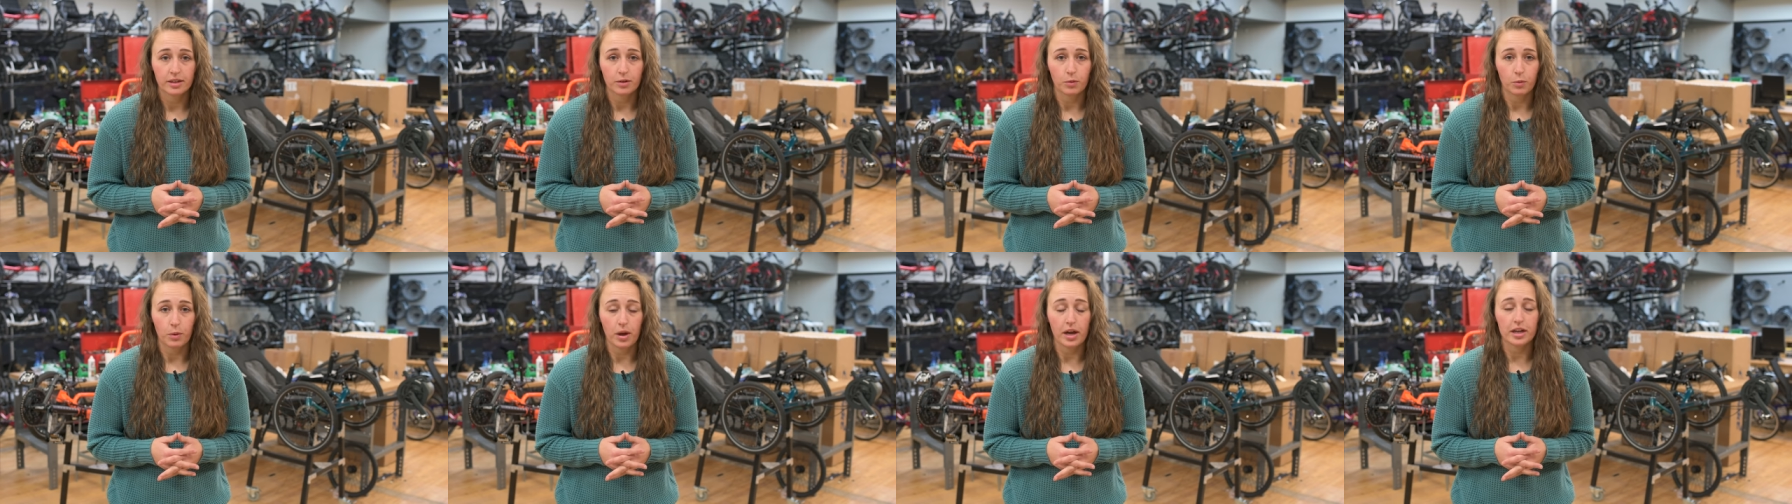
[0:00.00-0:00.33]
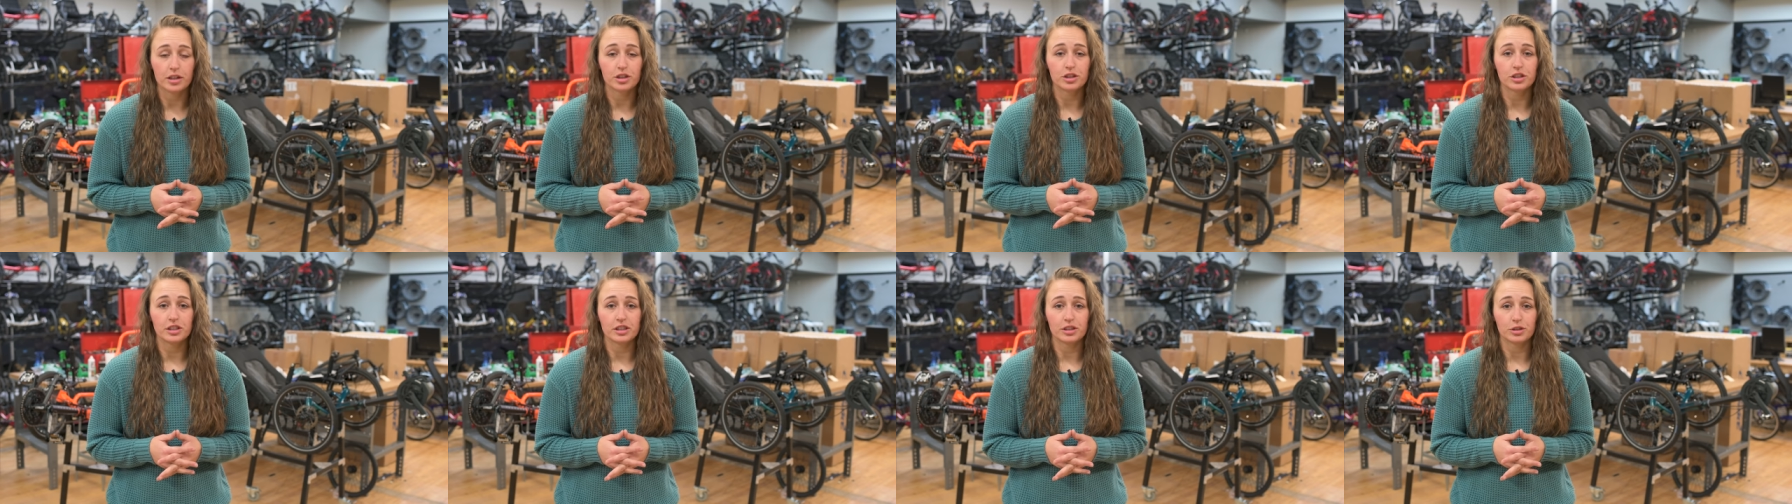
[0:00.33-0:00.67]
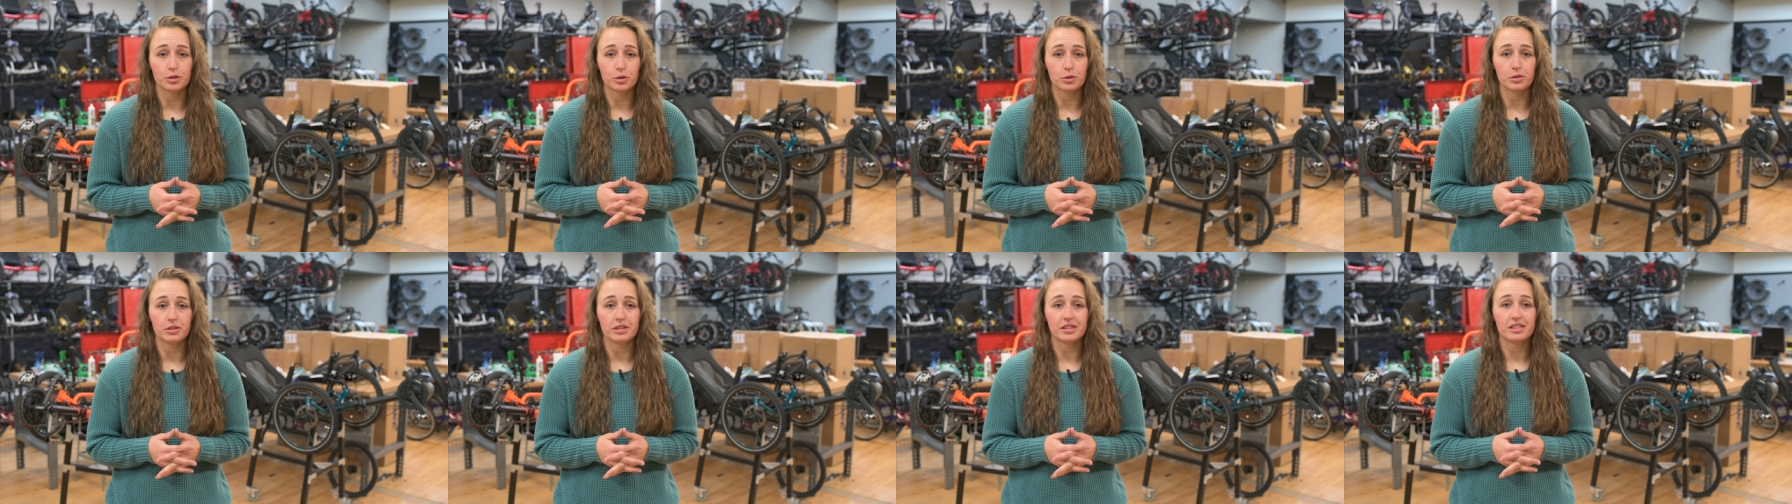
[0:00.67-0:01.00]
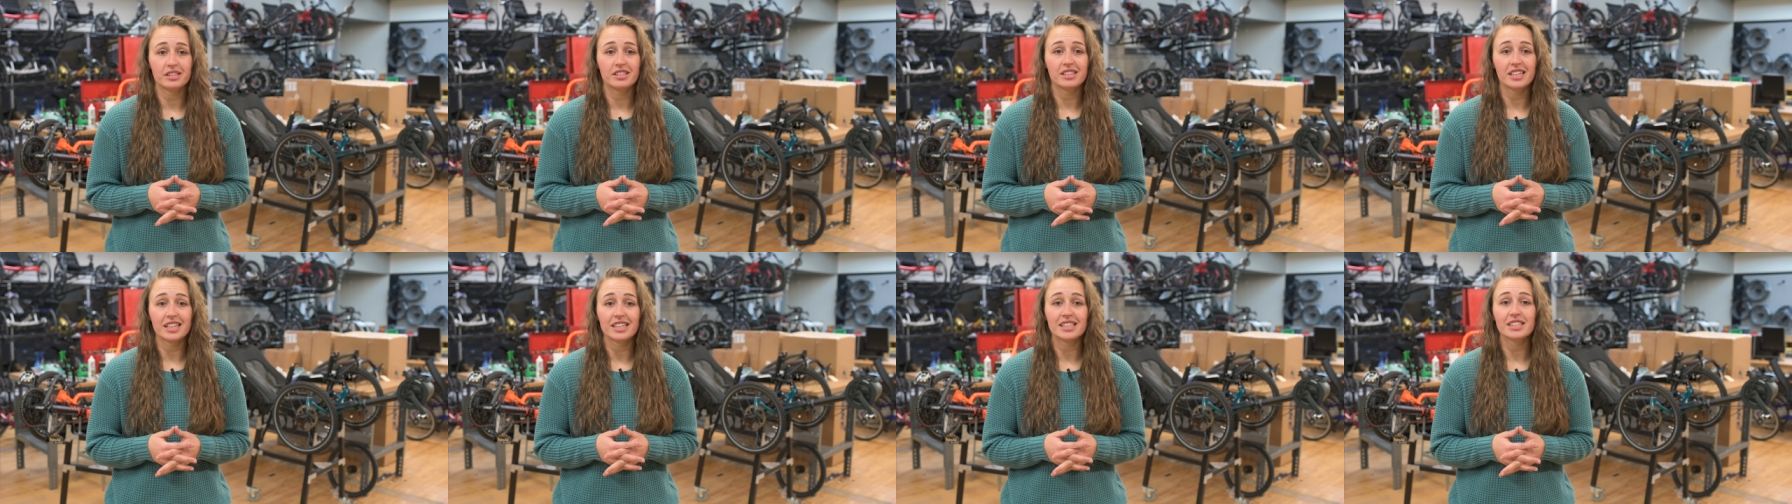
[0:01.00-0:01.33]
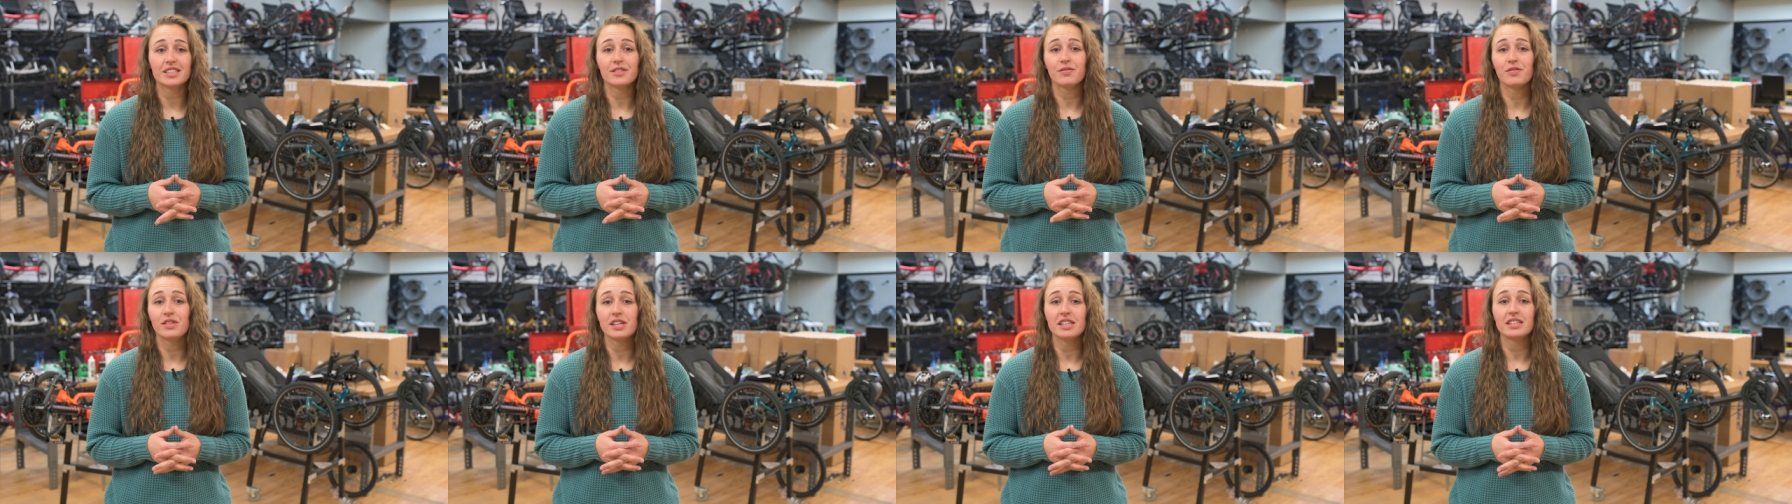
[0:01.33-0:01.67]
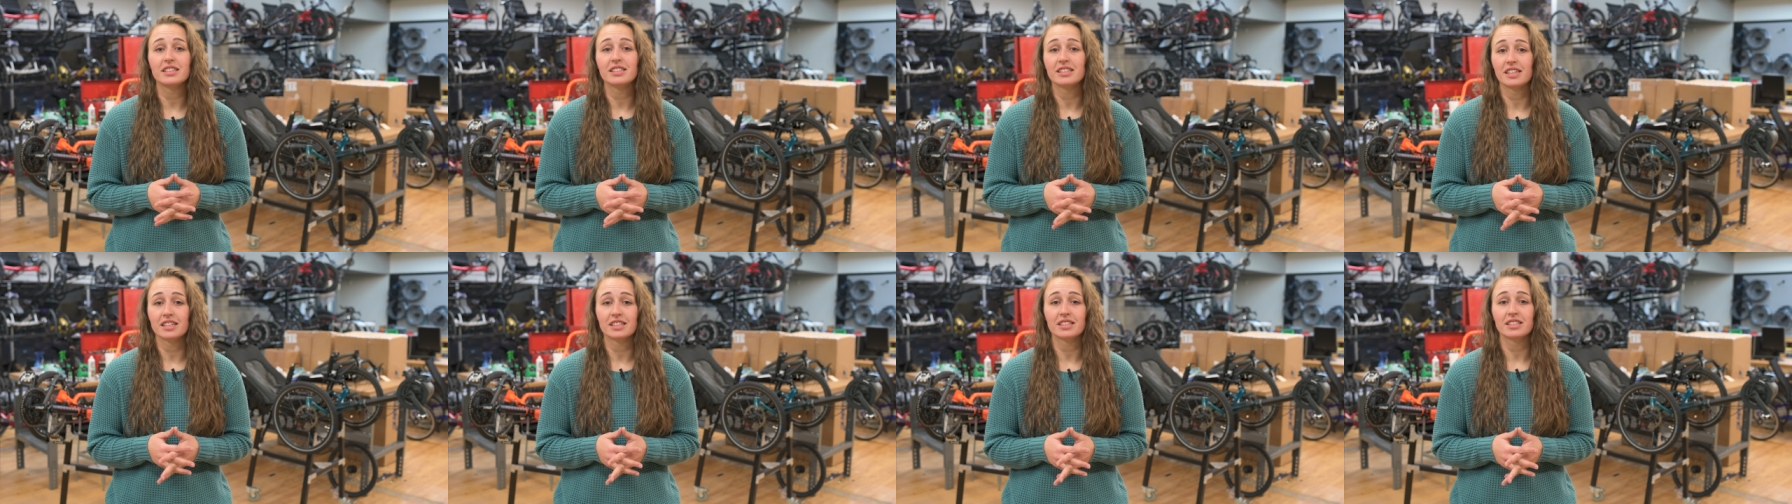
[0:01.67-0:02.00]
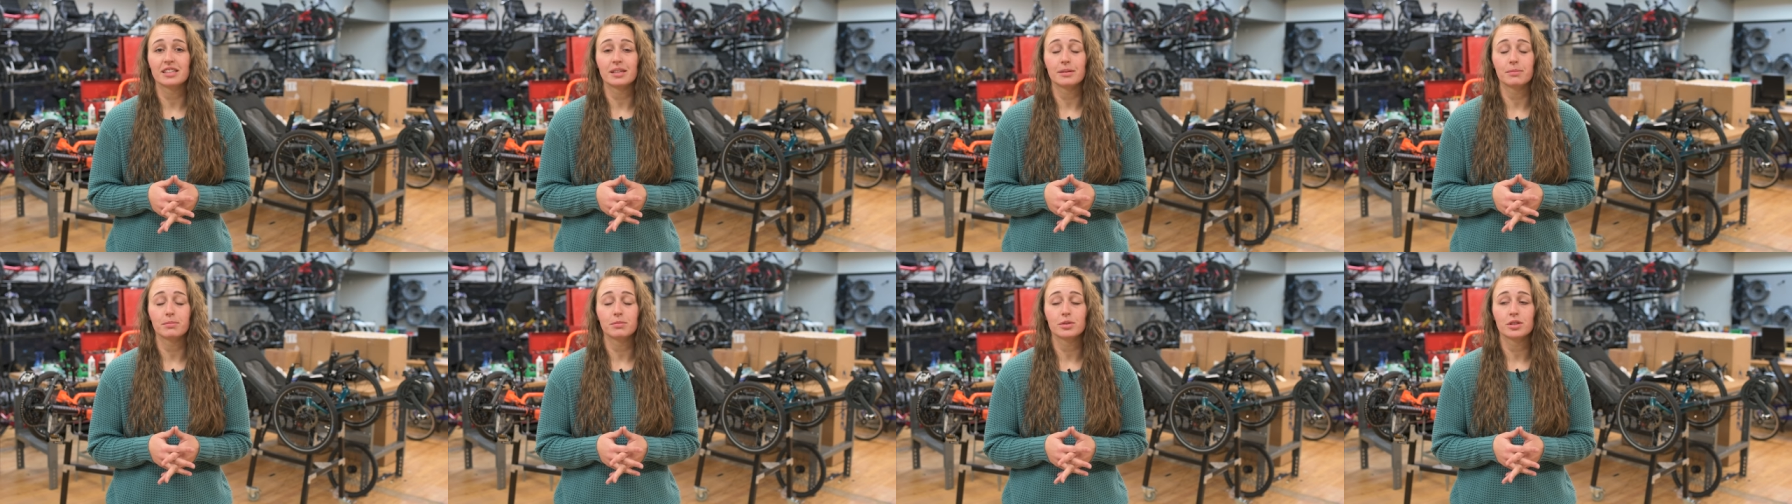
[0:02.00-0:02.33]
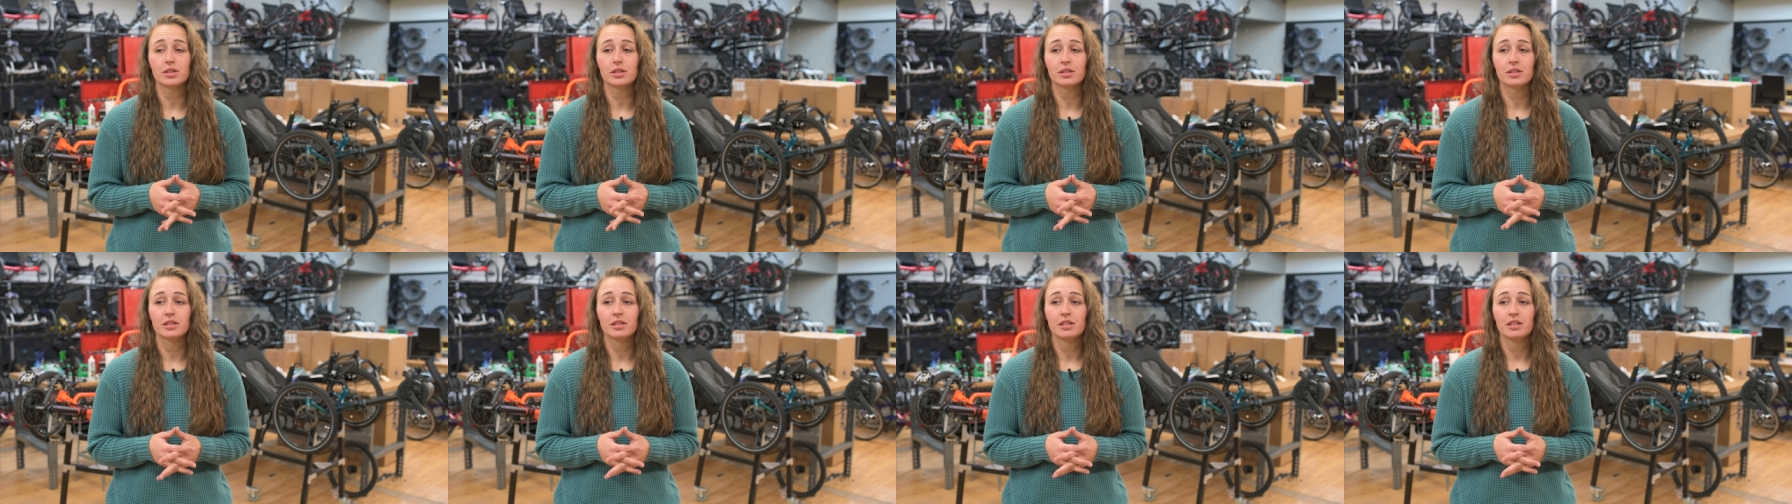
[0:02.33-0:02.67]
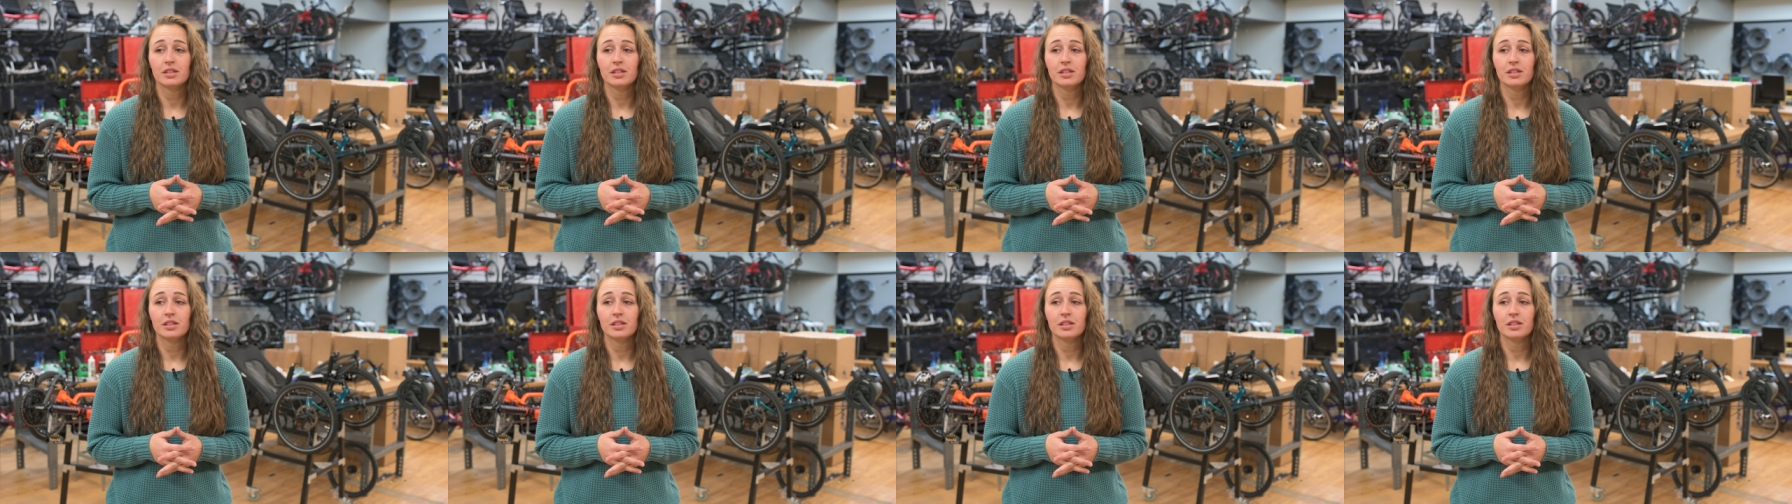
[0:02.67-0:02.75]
We actually sold 6 of these systems